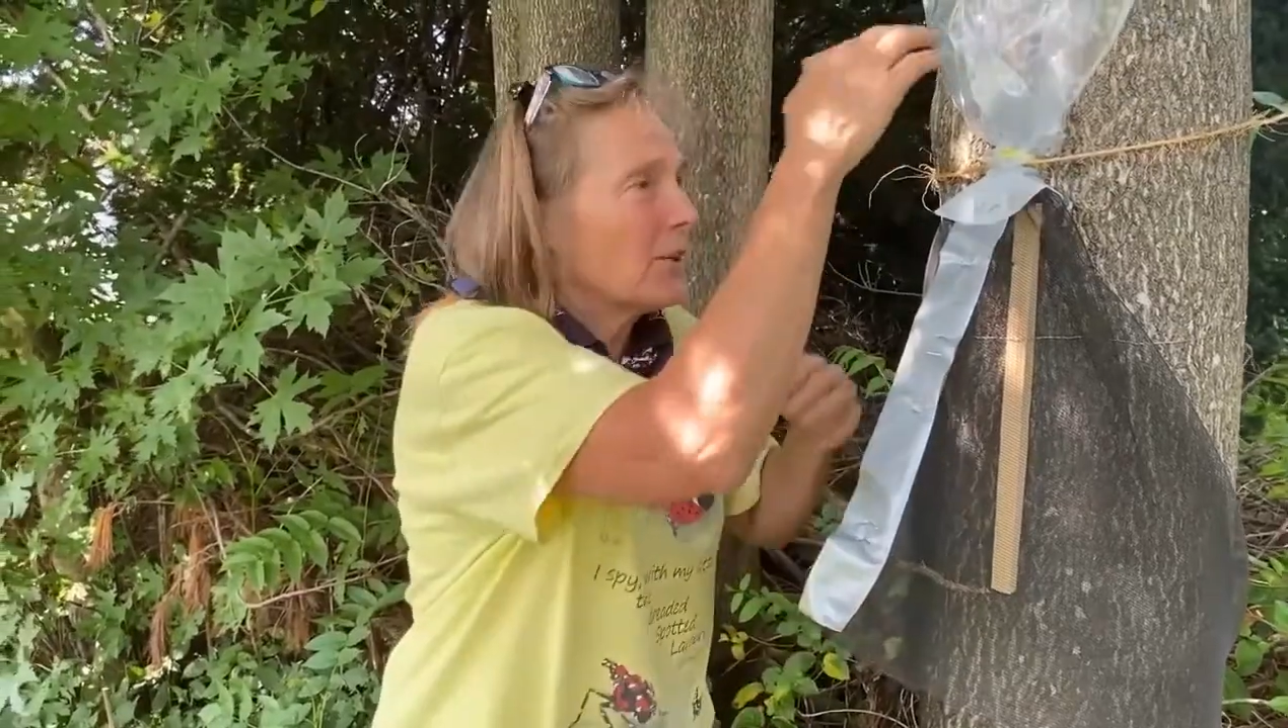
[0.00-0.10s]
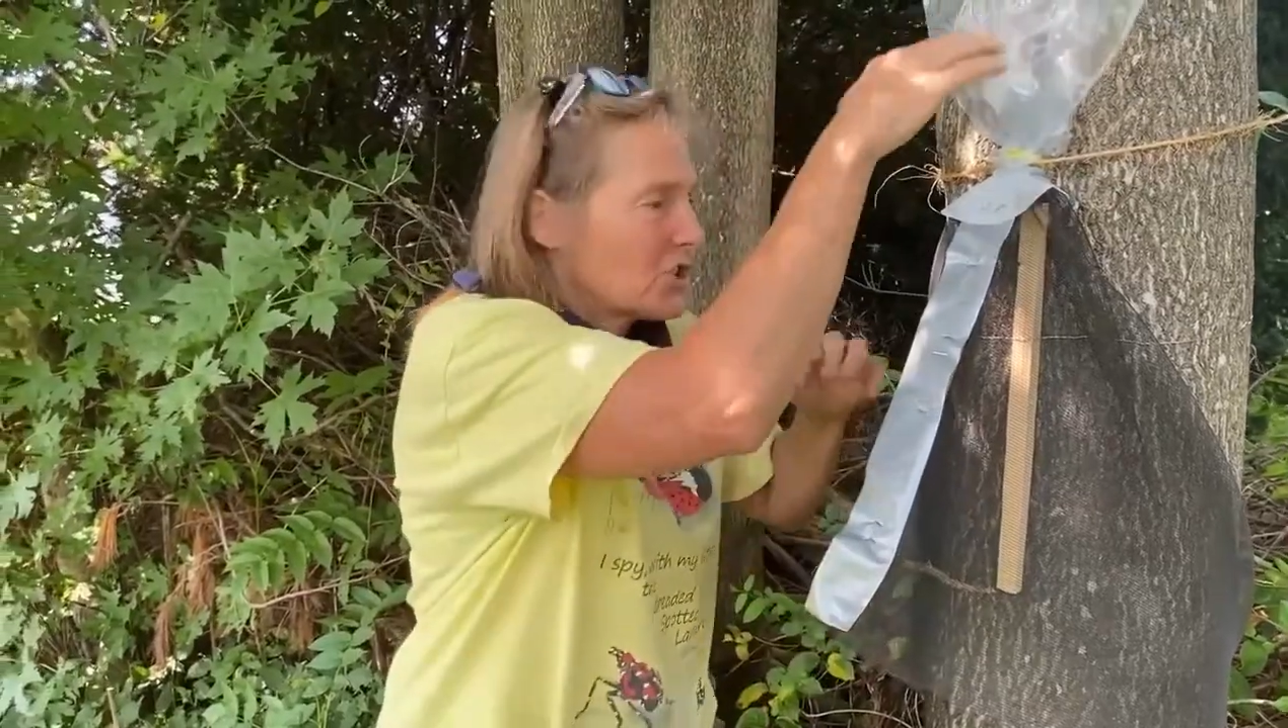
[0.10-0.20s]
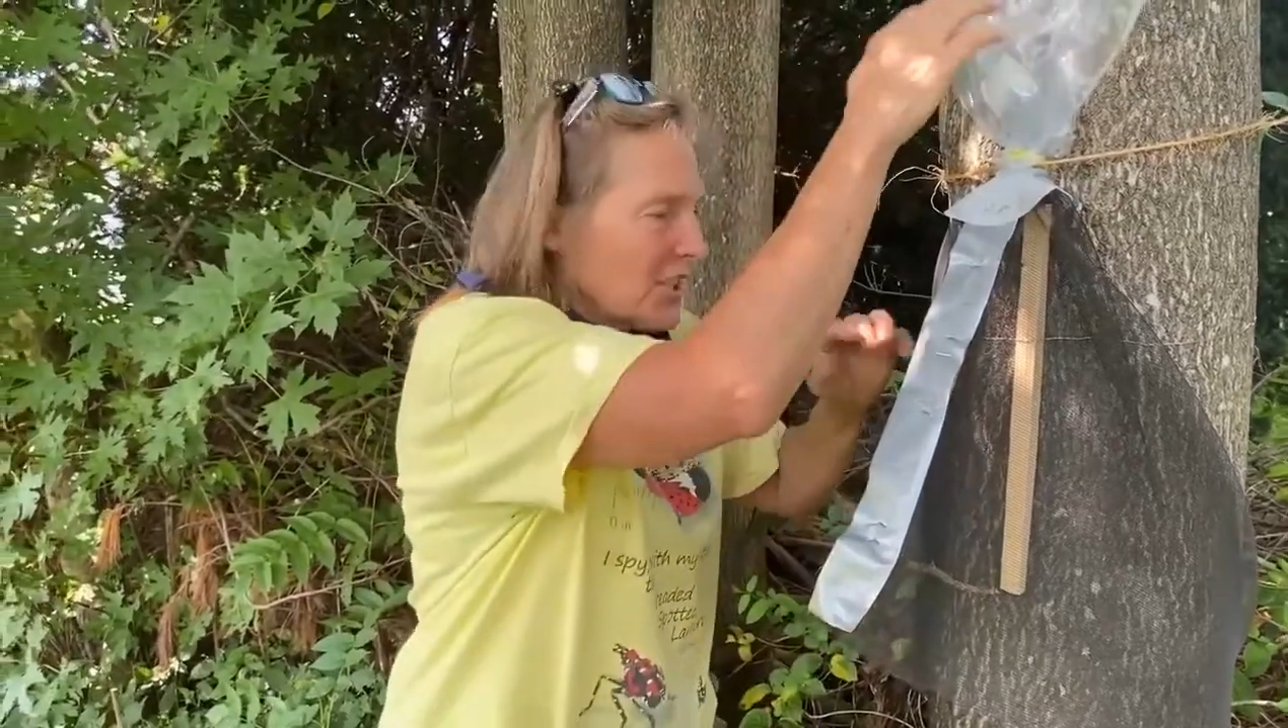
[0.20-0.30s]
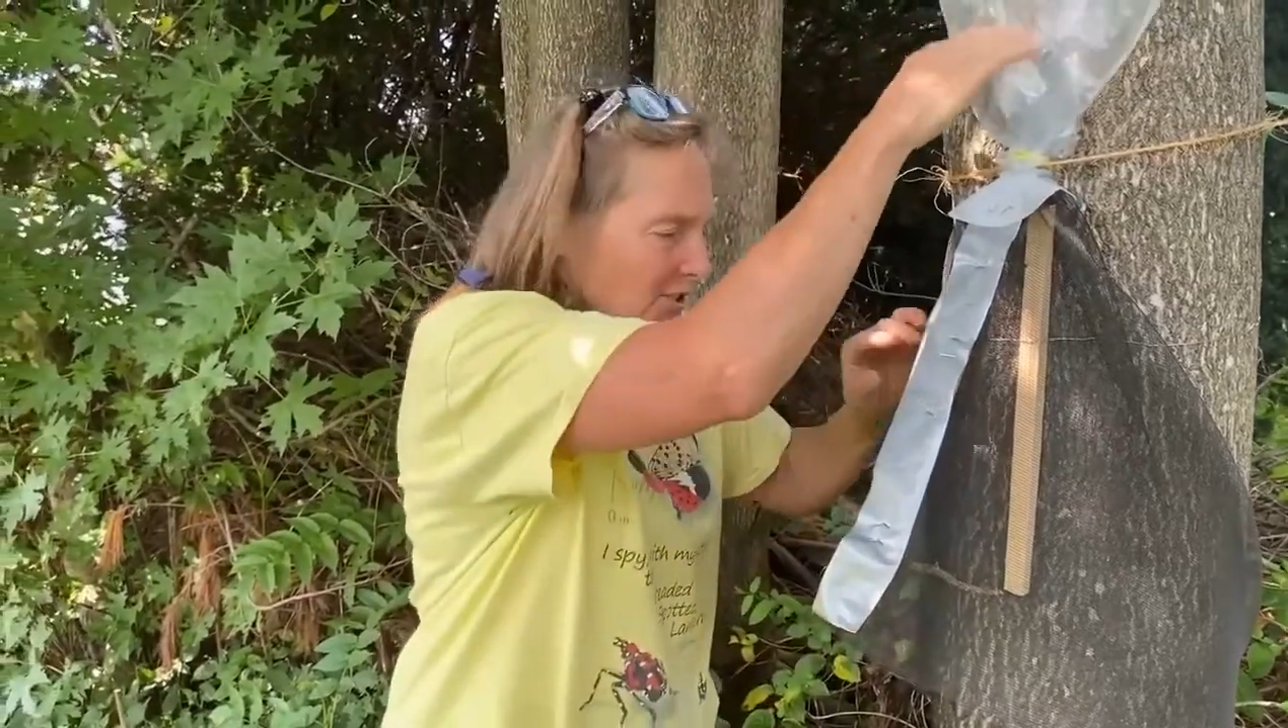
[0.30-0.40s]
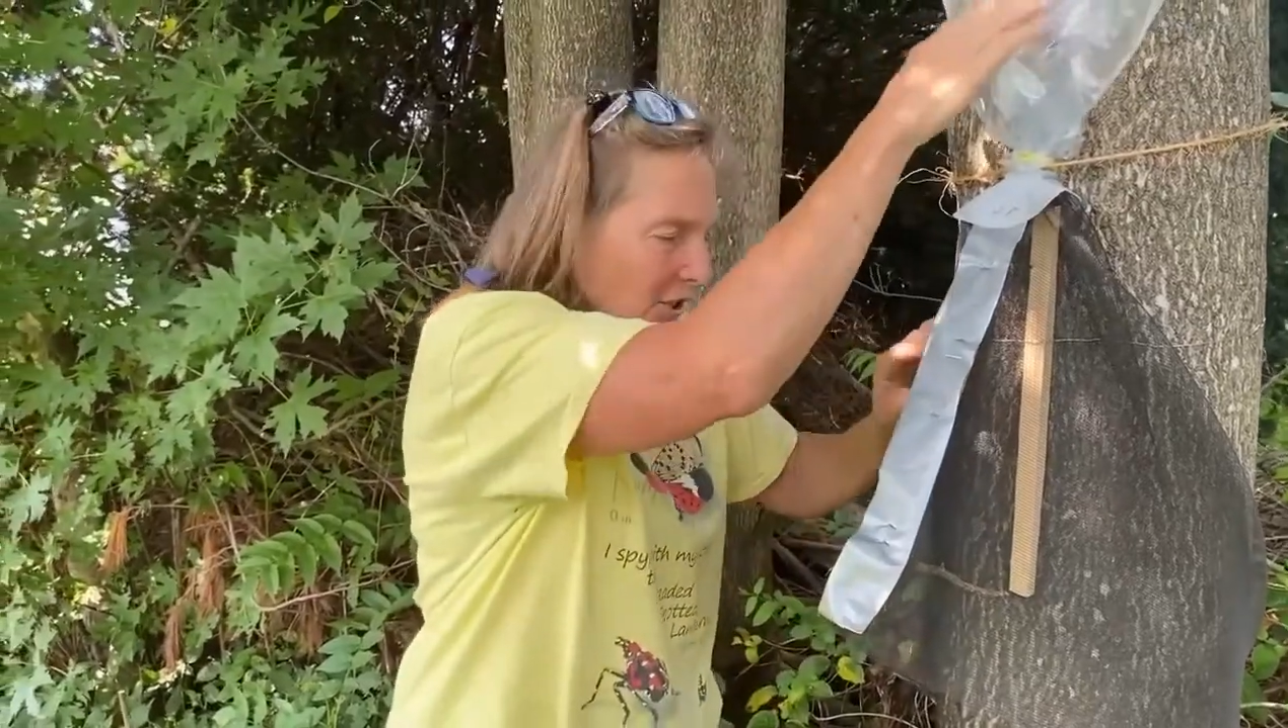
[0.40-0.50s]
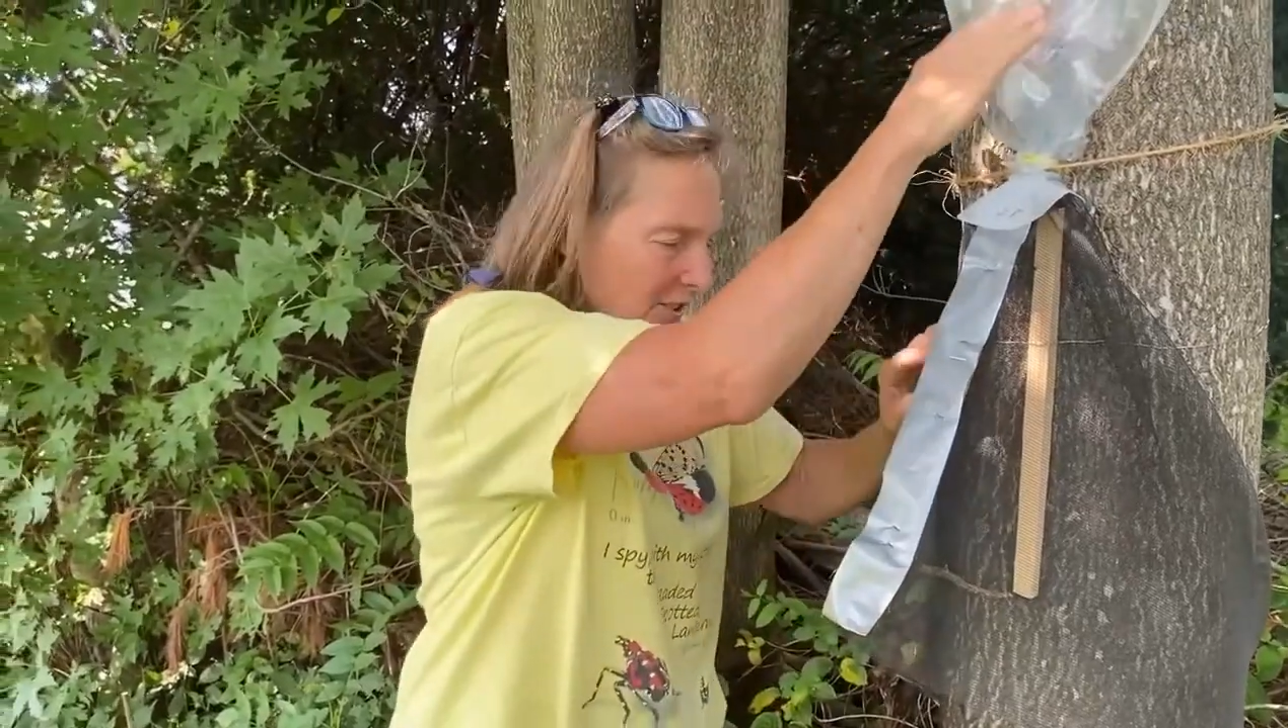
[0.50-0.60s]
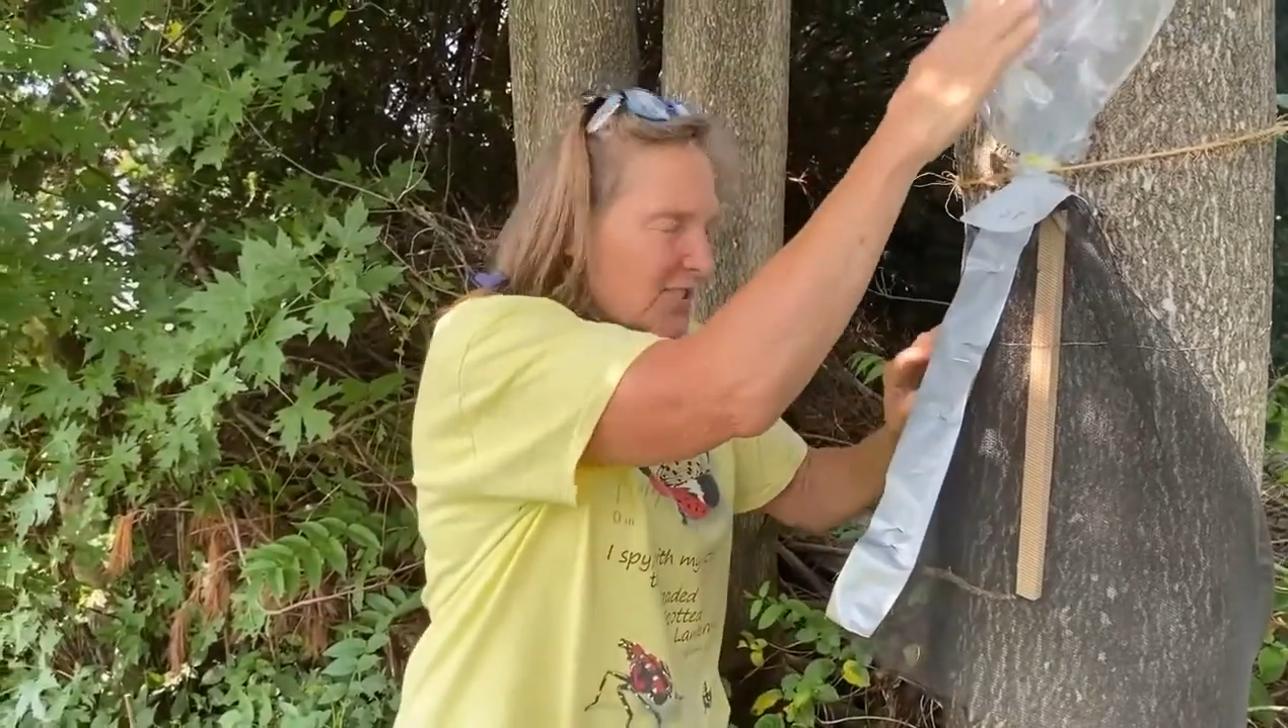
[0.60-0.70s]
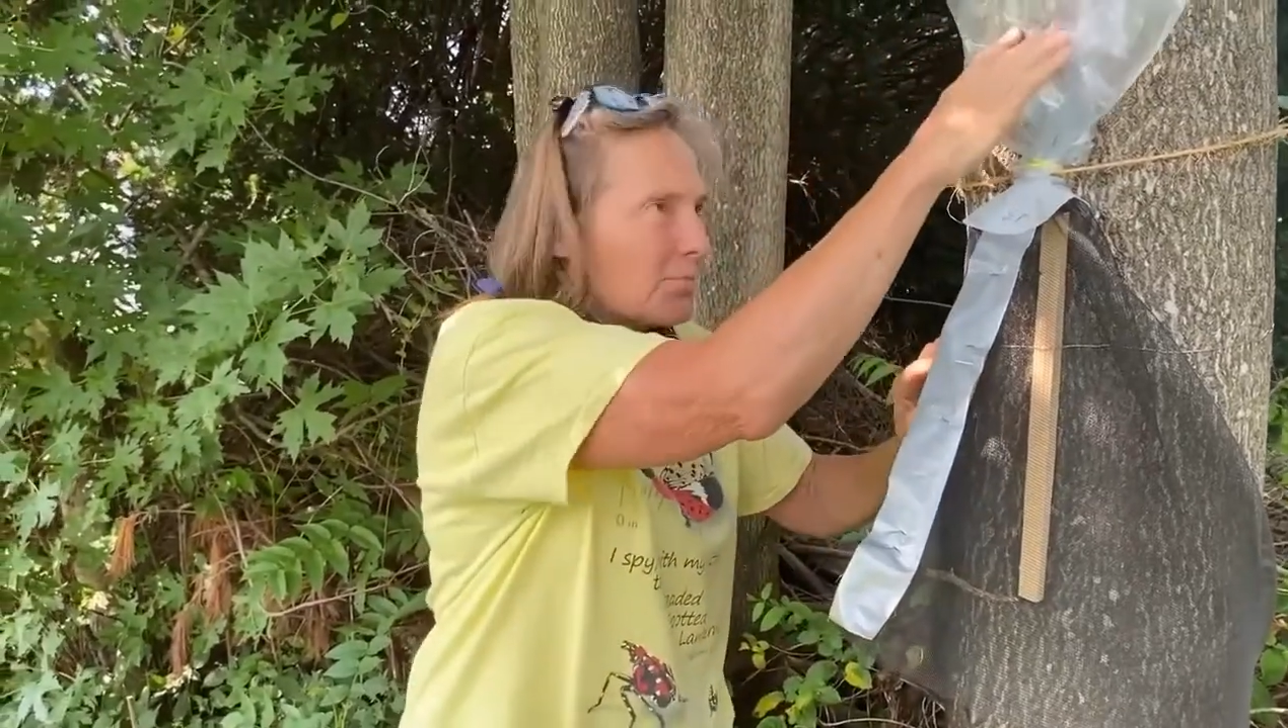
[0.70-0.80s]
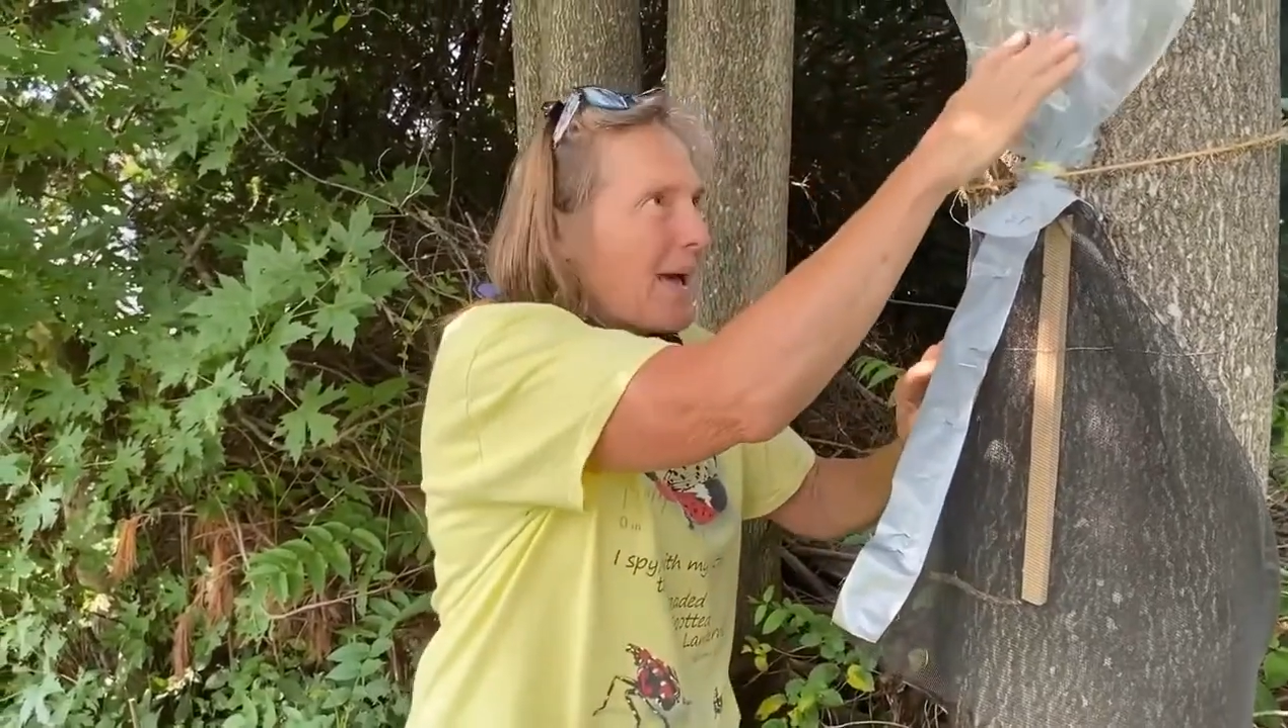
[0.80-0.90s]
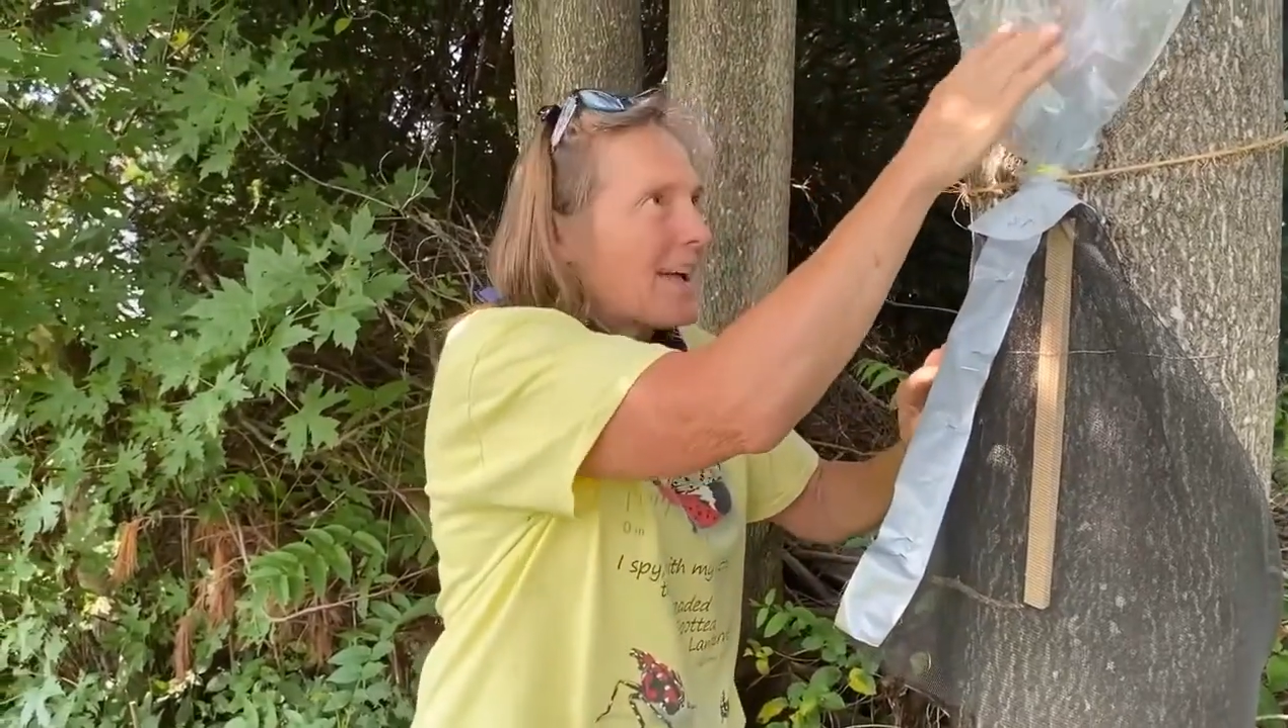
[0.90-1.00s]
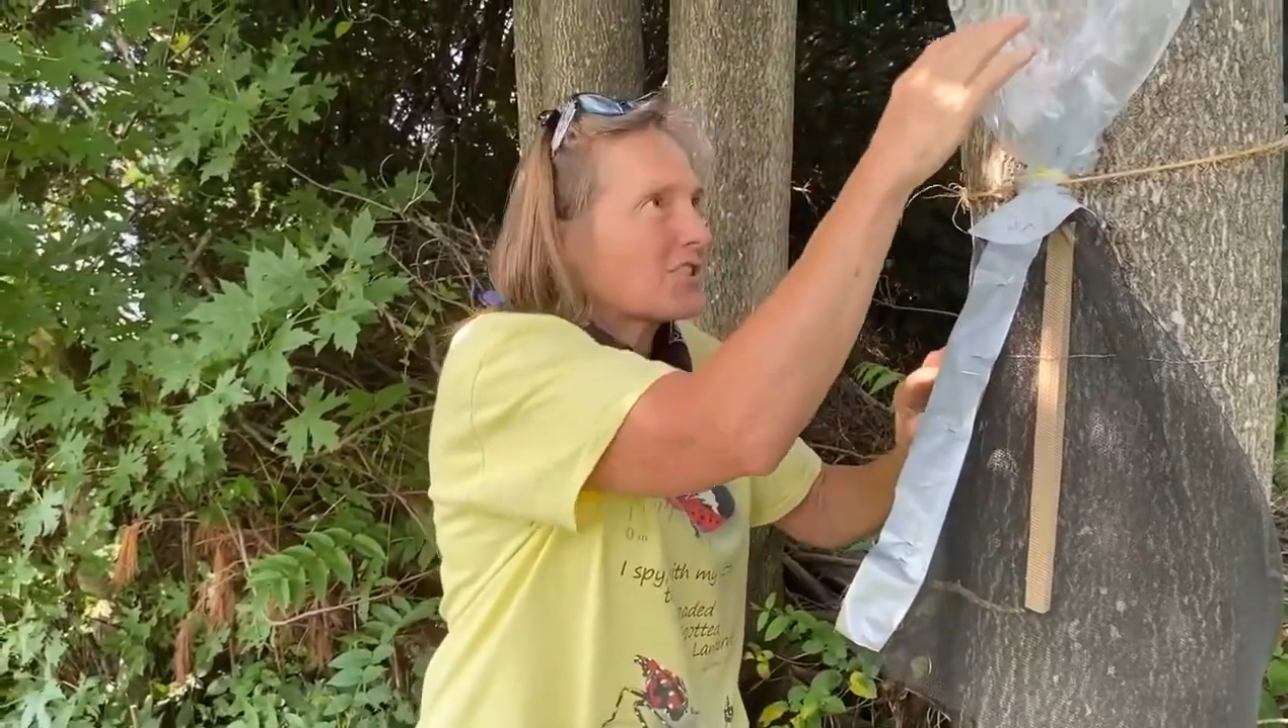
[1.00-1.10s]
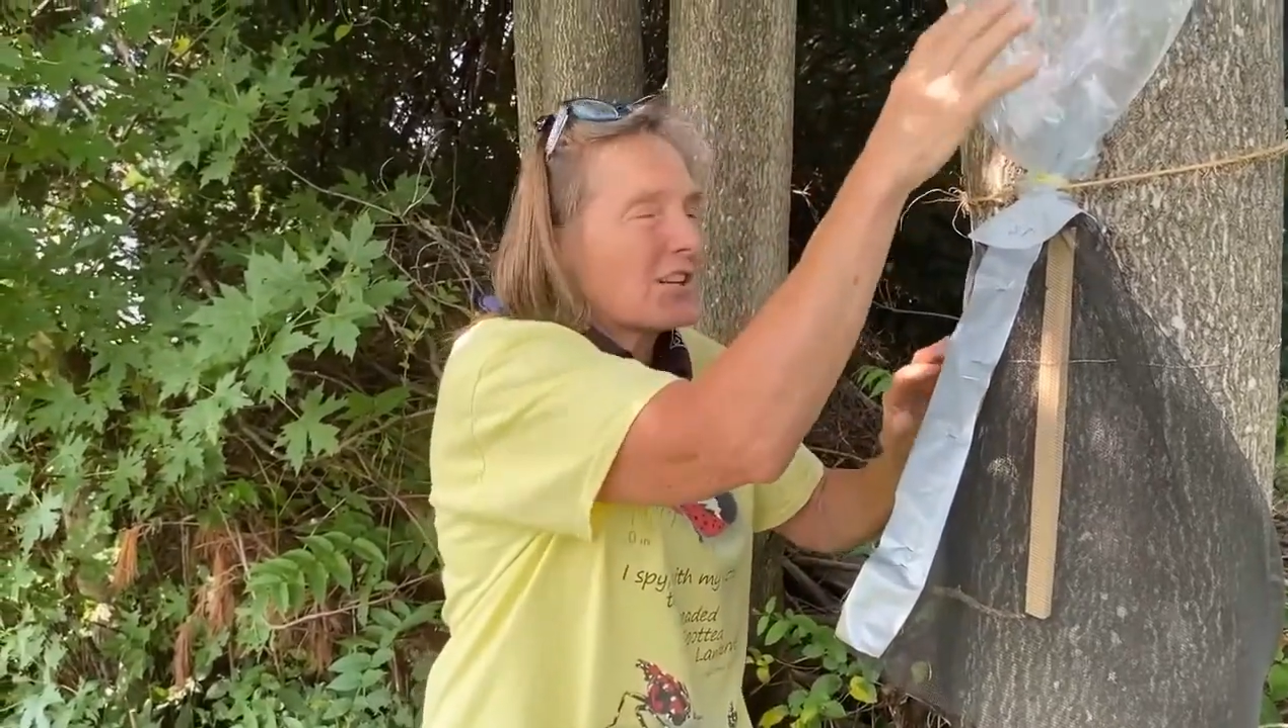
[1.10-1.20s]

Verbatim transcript: She's going to smash